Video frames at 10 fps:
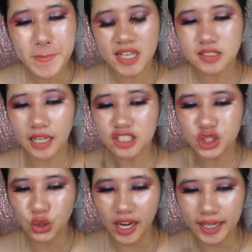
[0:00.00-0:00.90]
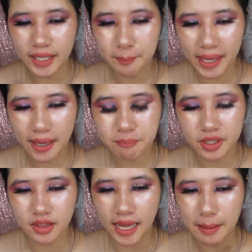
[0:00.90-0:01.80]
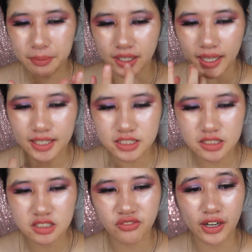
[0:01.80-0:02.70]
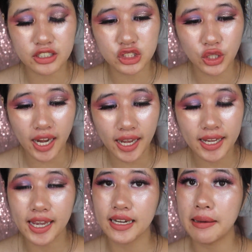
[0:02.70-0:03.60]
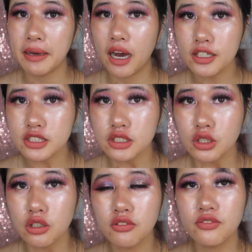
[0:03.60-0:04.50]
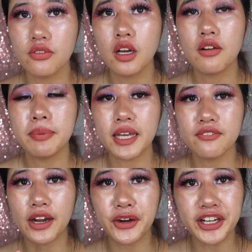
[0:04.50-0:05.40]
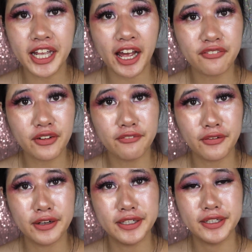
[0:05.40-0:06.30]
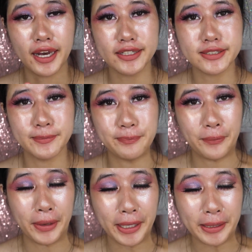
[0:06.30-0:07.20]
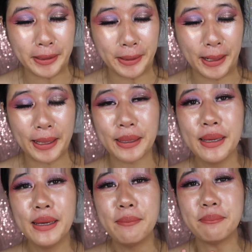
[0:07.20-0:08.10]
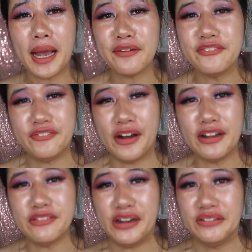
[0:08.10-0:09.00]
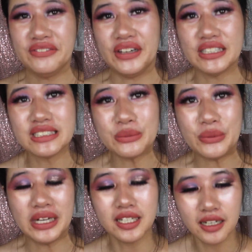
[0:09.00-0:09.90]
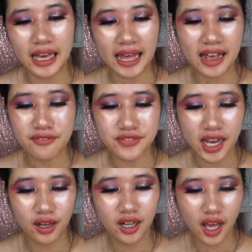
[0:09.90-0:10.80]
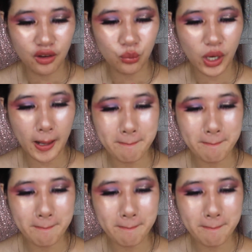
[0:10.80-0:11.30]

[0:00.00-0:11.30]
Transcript: It's not drying matte, but the application is very dry. And I'm also being very careful for it not to break, like my favorite first one I fell in love with.